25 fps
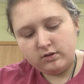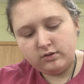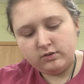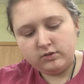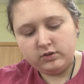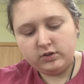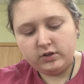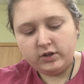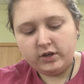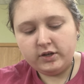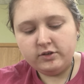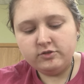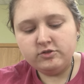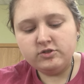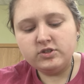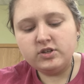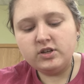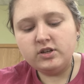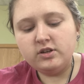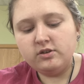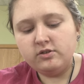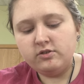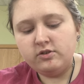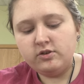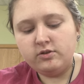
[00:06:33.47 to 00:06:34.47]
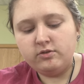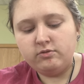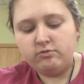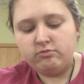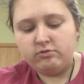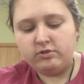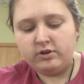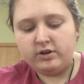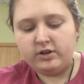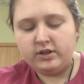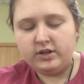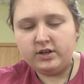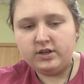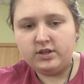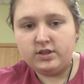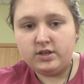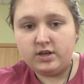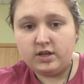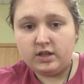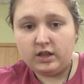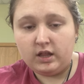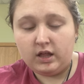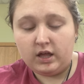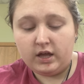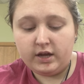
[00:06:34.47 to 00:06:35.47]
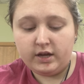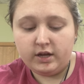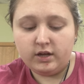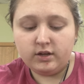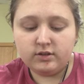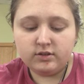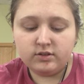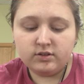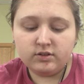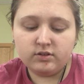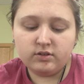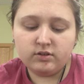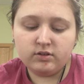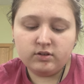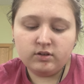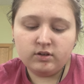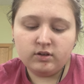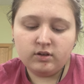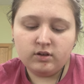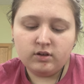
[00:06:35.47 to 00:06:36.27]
So you're just gonna do really thin lines.